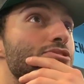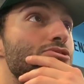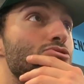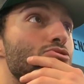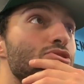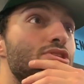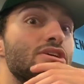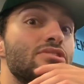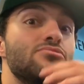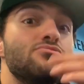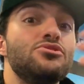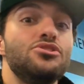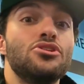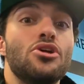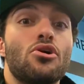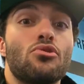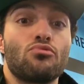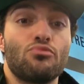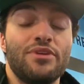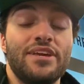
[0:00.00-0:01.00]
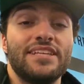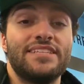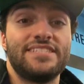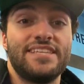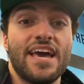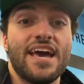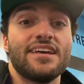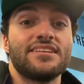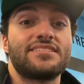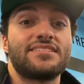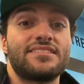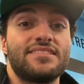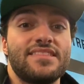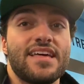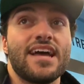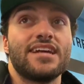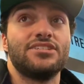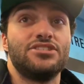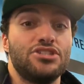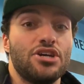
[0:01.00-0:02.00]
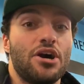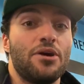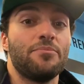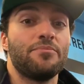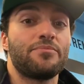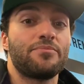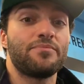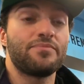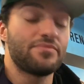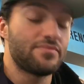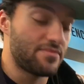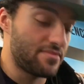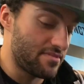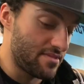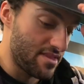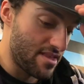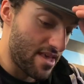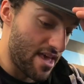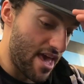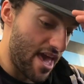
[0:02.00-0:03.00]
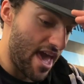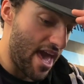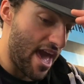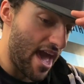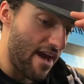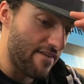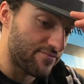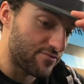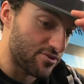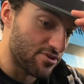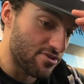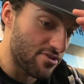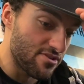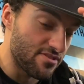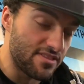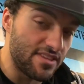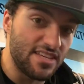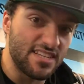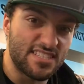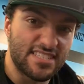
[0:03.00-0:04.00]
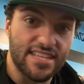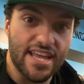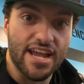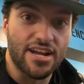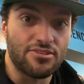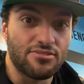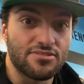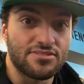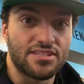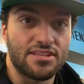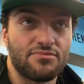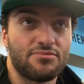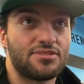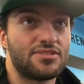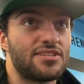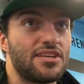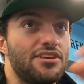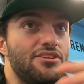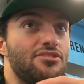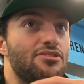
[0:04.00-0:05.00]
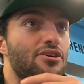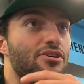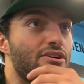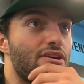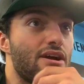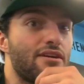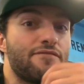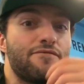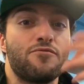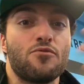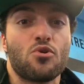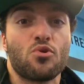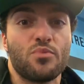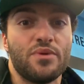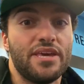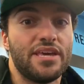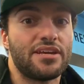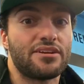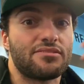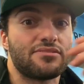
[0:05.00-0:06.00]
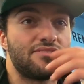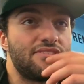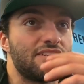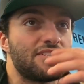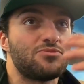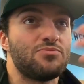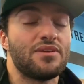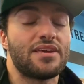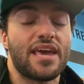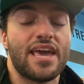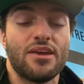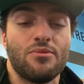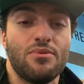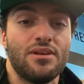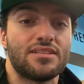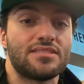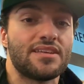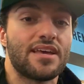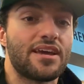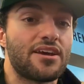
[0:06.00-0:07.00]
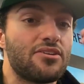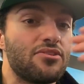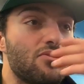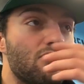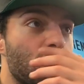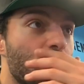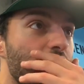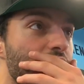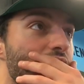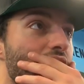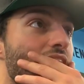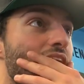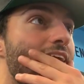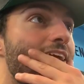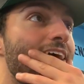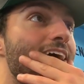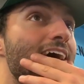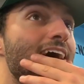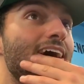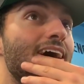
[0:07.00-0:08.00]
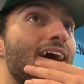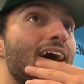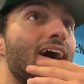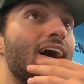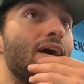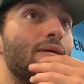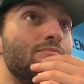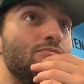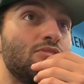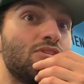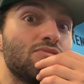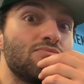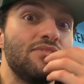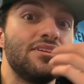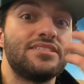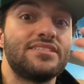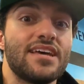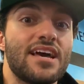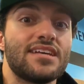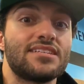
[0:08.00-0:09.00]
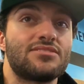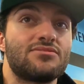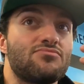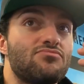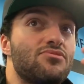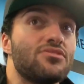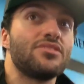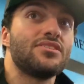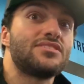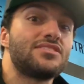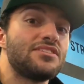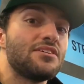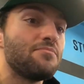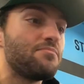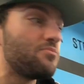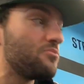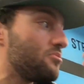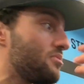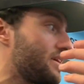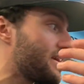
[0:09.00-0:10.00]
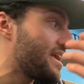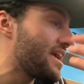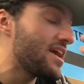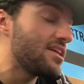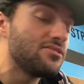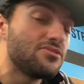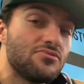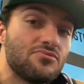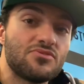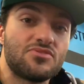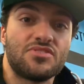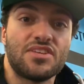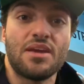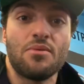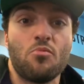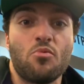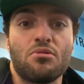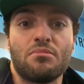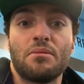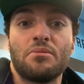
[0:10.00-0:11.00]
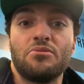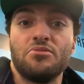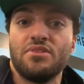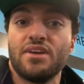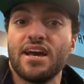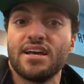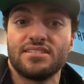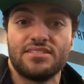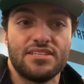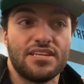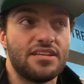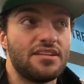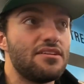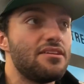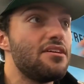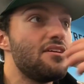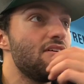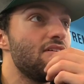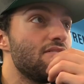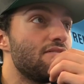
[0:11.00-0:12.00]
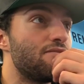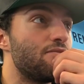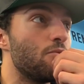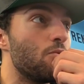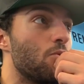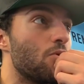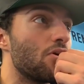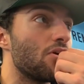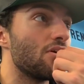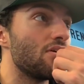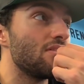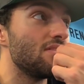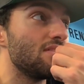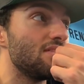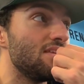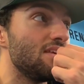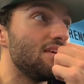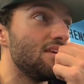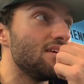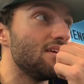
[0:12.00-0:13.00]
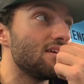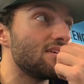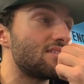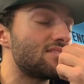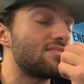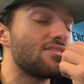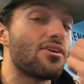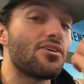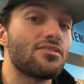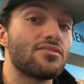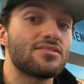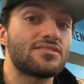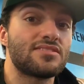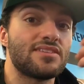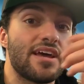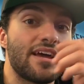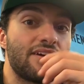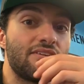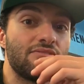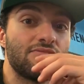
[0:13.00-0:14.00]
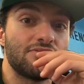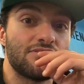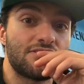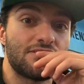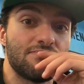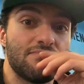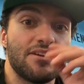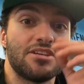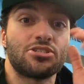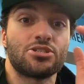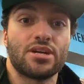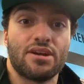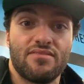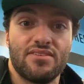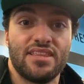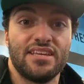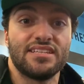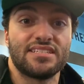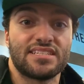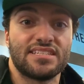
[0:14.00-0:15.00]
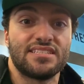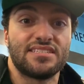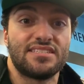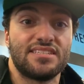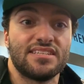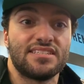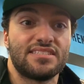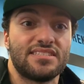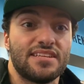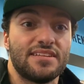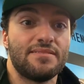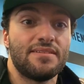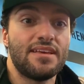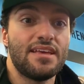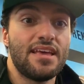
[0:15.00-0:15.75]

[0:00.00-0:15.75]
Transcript: You can, retest that jump after the cycle is done. Would say, you're on a 4-week or 6-week, 8-week cycle or whatnot. You can retest really simple. Again, do the same warm-up that you guys did for the start of the cycle, just to make sure everything's consistent